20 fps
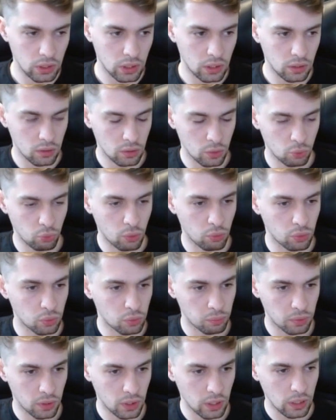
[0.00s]
we
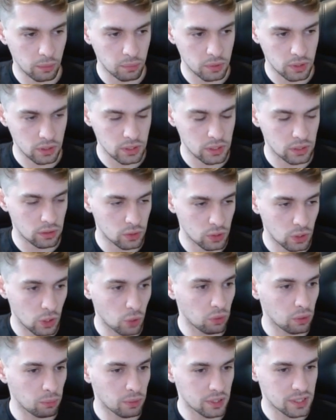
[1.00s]
would perhaps, and
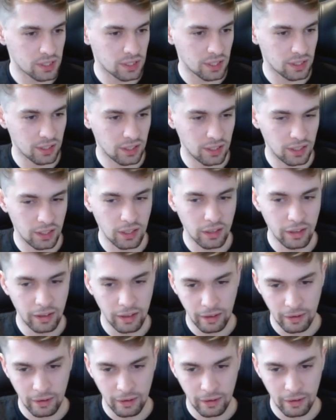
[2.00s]
slowly but steadily,